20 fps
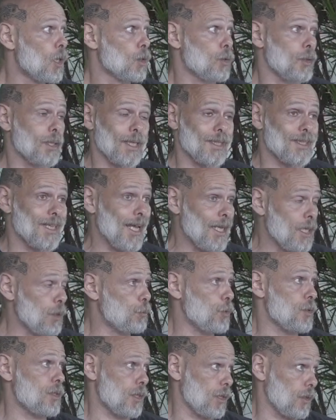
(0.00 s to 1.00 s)
You get
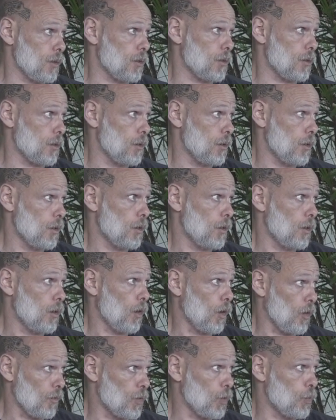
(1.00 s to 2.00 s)
80%
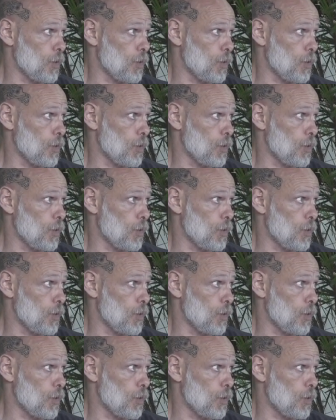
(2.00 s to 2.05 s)
of the